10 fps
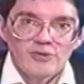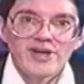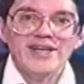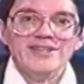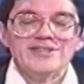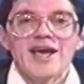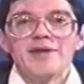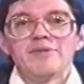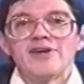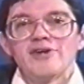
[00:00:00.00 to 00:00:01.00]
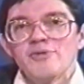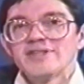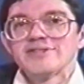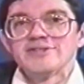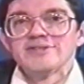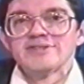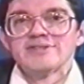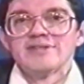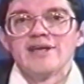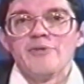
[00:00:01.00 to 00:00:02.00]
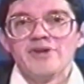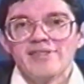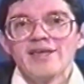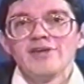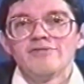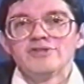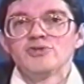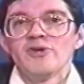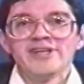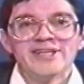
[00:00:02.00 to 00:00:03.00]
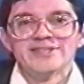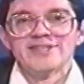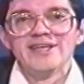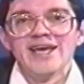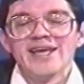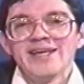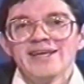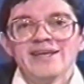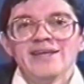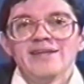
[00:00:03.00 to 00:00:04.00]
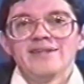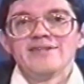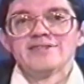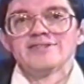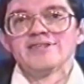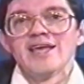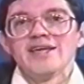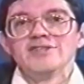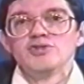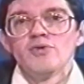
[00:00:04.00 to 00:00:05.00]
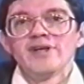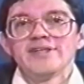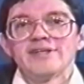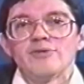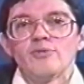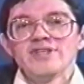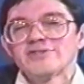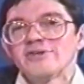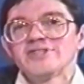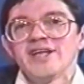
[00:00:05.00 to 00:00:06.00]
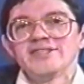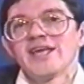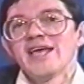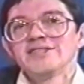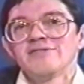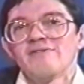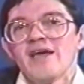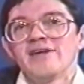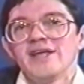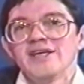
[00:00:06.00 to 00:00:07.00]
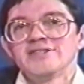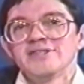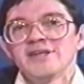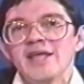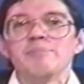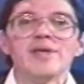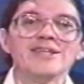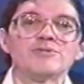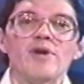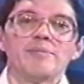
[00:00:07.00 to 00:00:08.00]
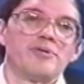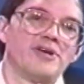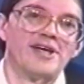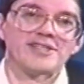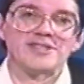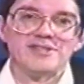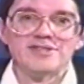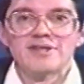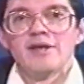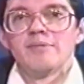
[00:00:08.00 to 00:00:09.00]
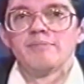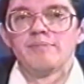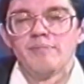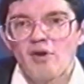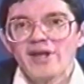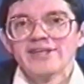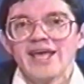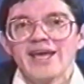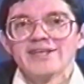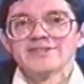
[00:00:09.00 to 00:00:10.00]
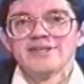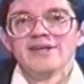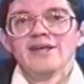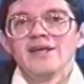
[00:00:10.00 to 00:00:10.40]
Greetings, I'm Larry Wessels. I want to thank you for joining us today. This is a joint Research and Education Foundation and Peaceway Productions broadcast,